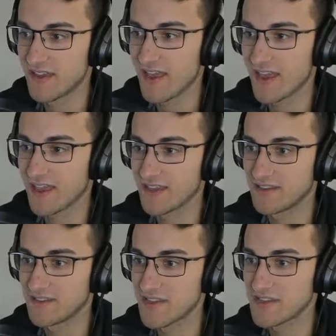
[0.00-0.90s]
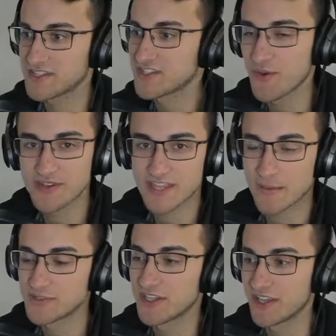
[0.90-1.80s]
And this is no
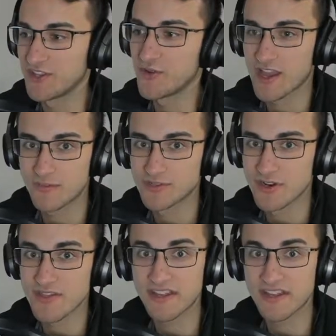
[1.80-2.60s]
exception in New Hampshire.